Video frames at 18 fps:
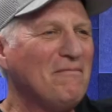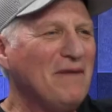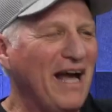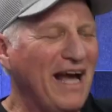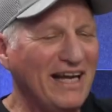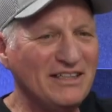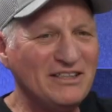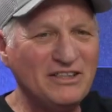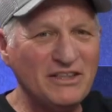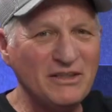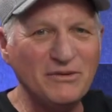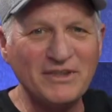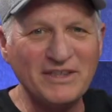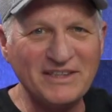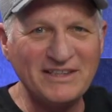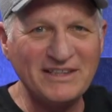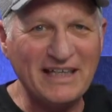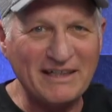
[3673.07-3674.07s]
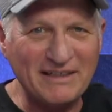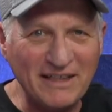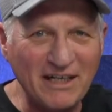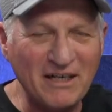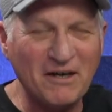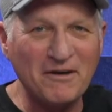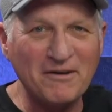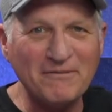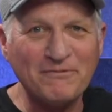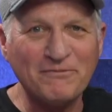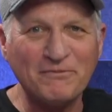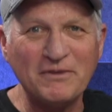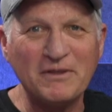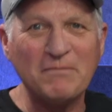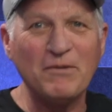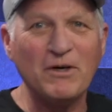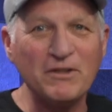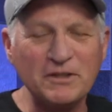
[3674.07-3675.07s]
and she was, you know,
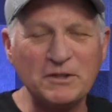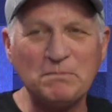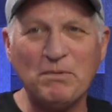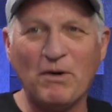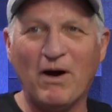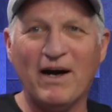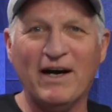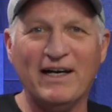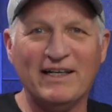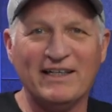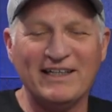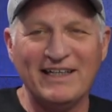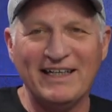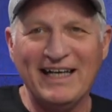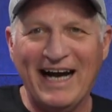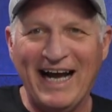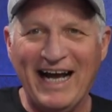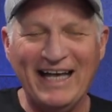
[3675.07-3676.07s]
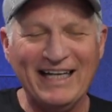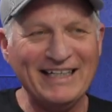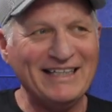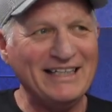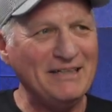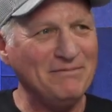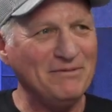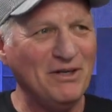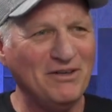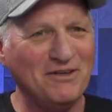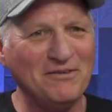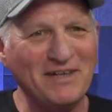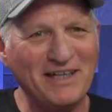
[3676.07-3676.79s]
for the most part, I had to keep going.